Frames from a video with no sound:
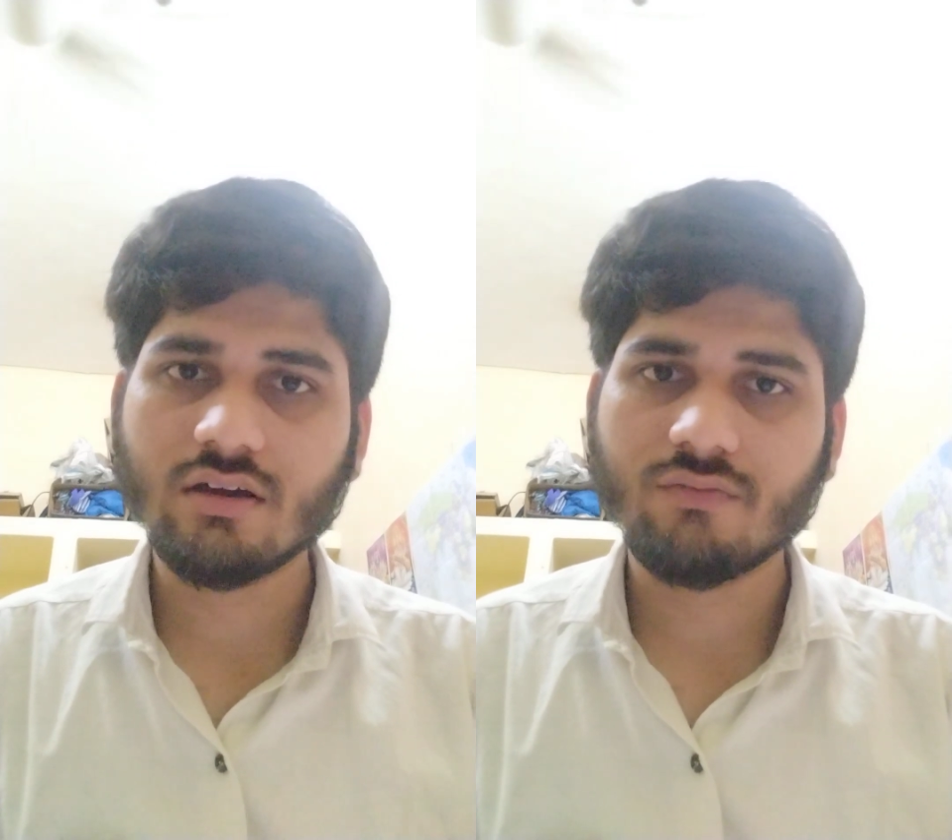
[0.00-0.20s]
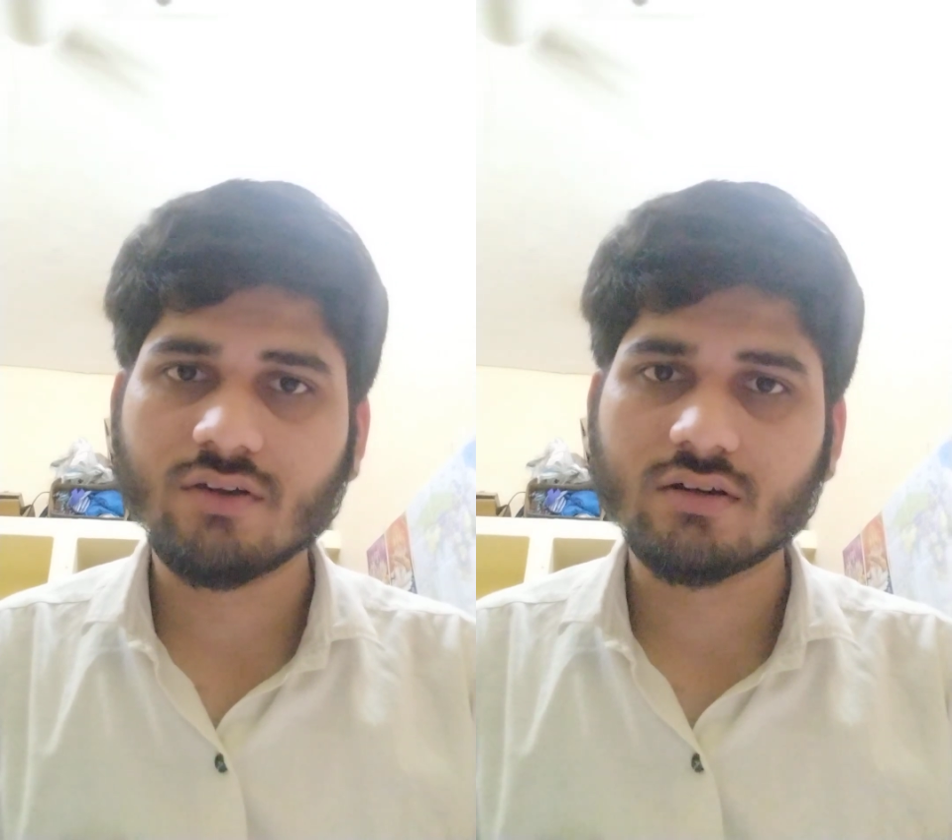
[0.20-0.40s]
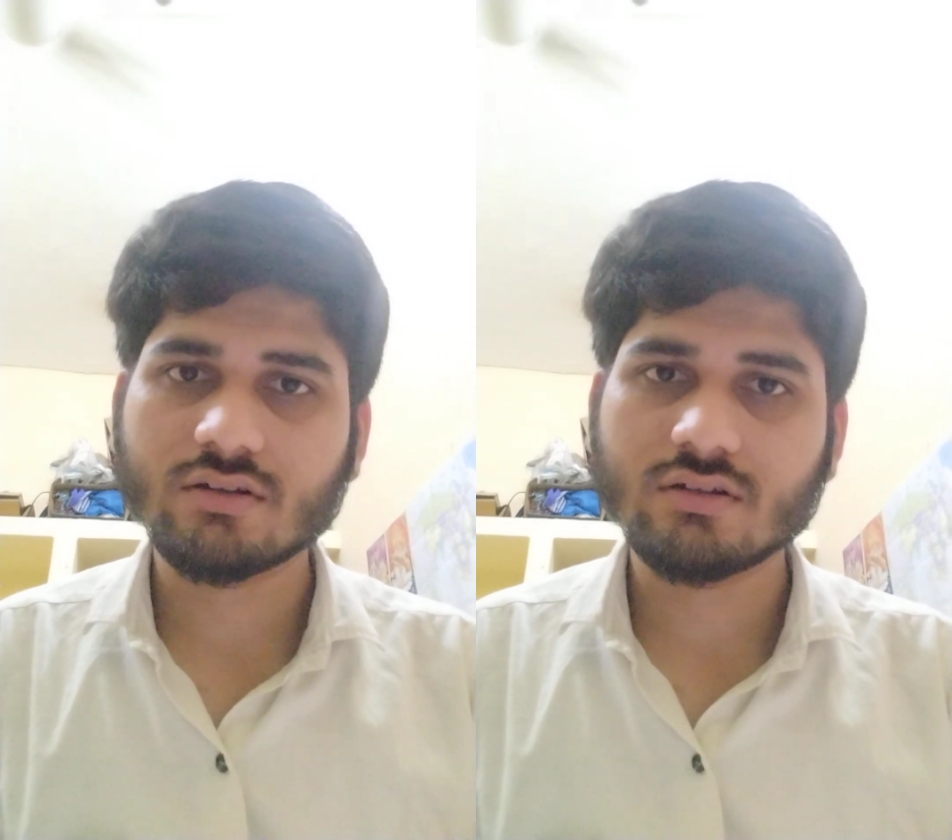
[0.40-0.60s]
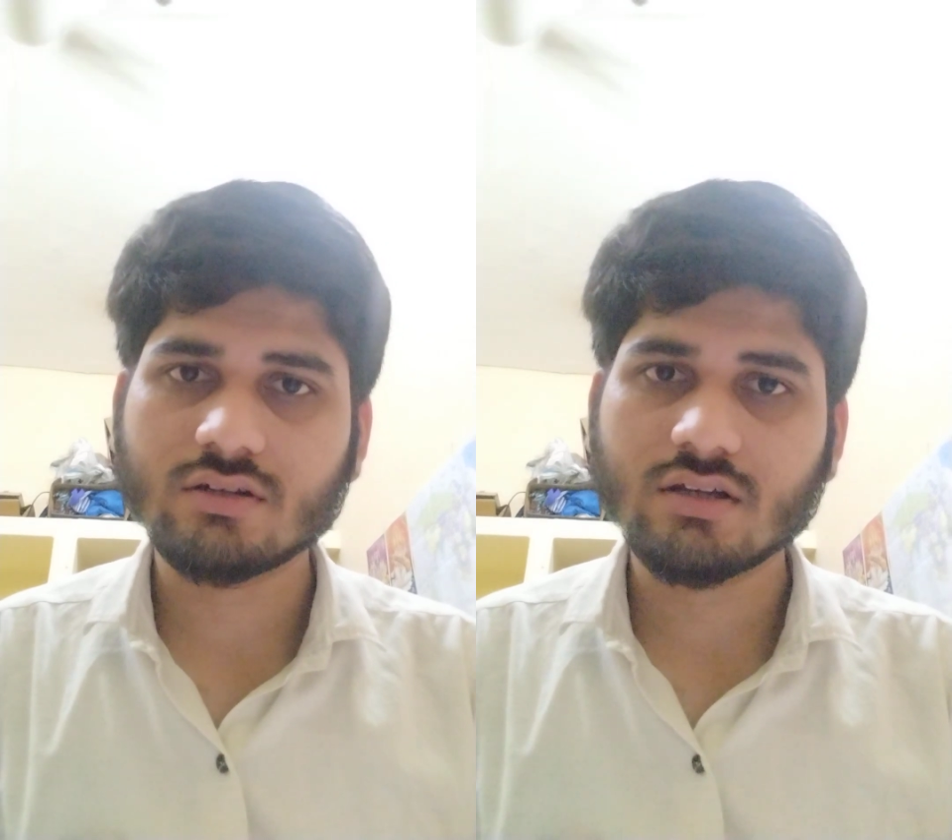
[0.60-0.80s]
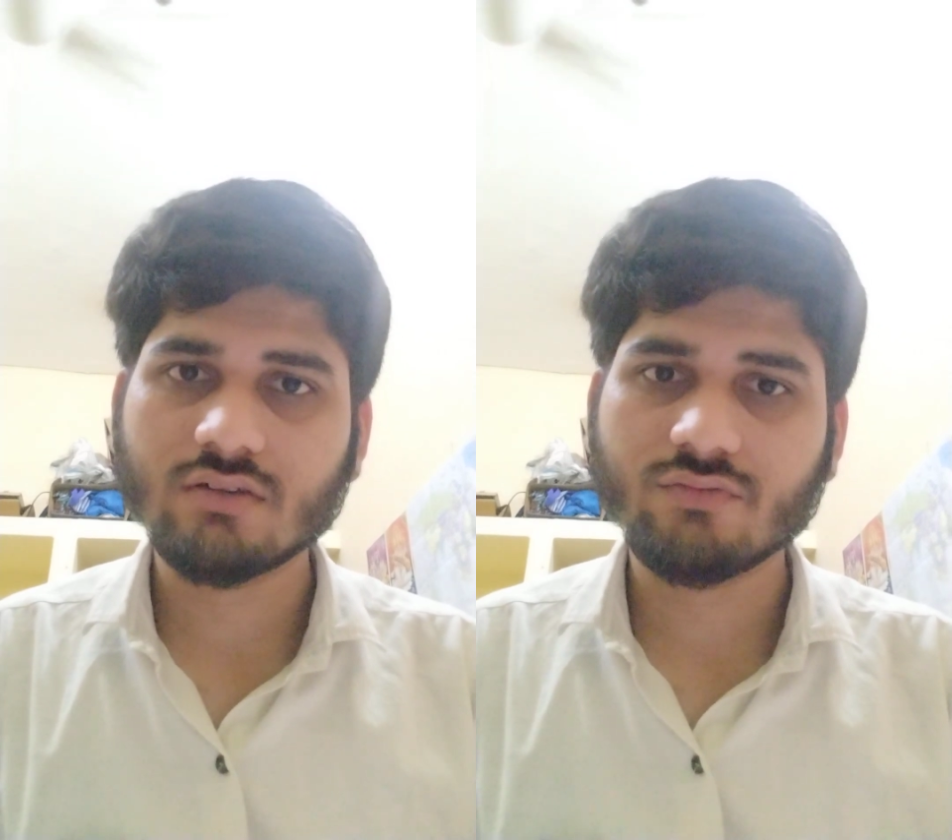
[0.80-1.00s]

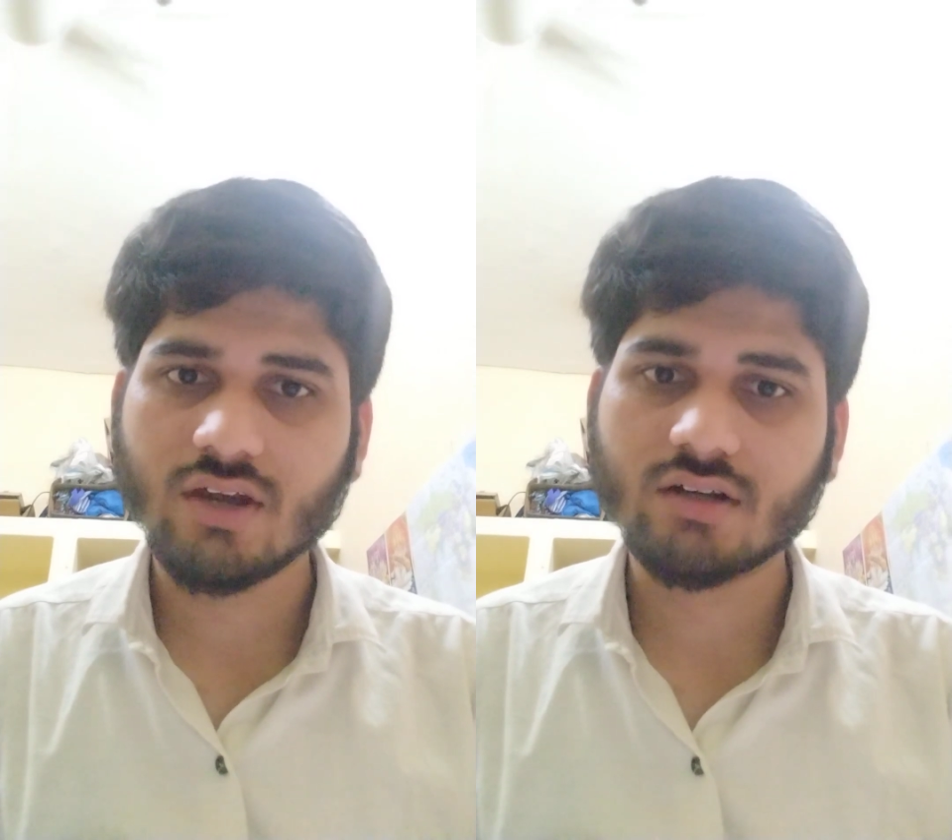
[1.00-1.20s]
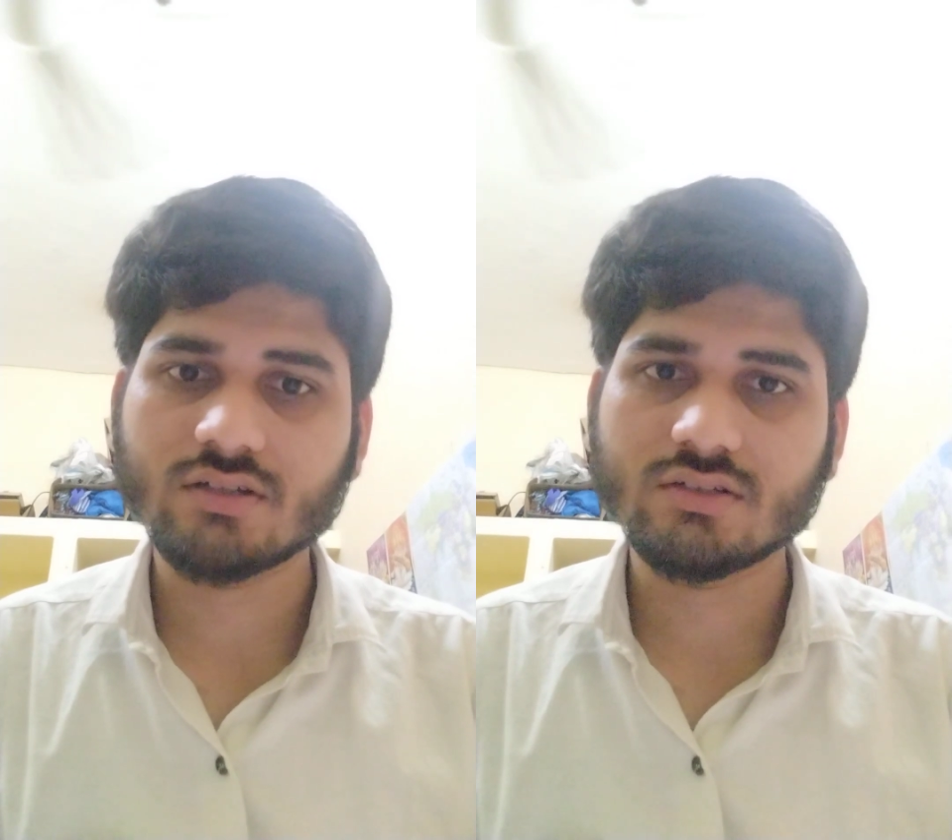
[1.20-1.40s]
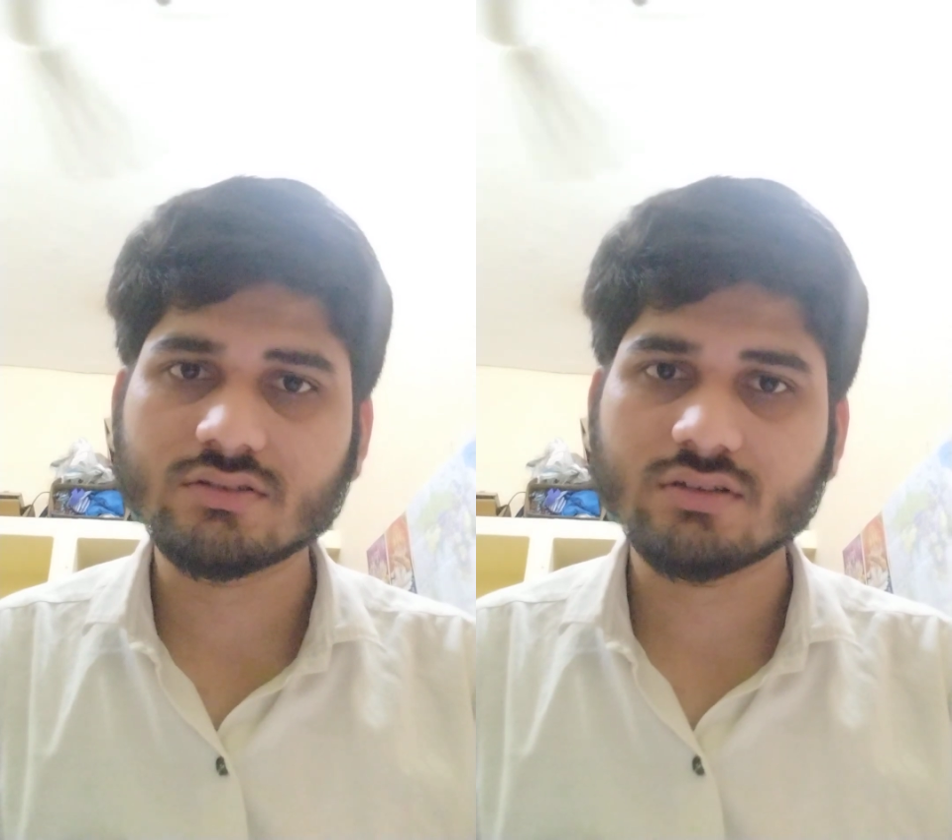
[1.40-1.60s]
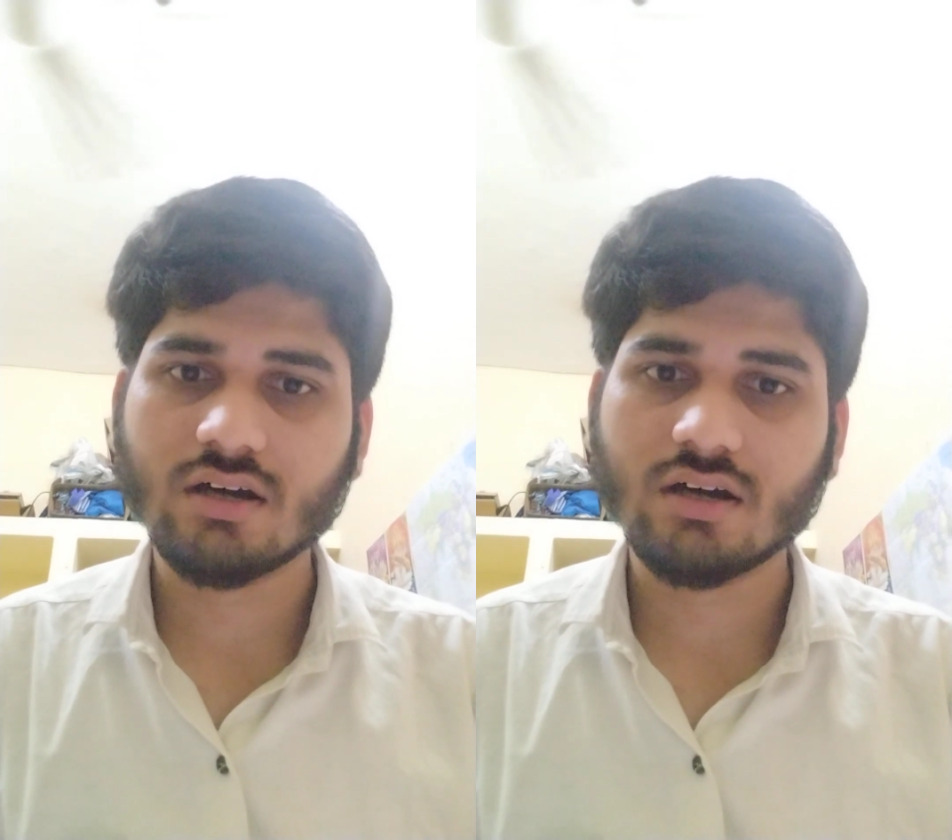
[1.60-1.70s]
affecting factors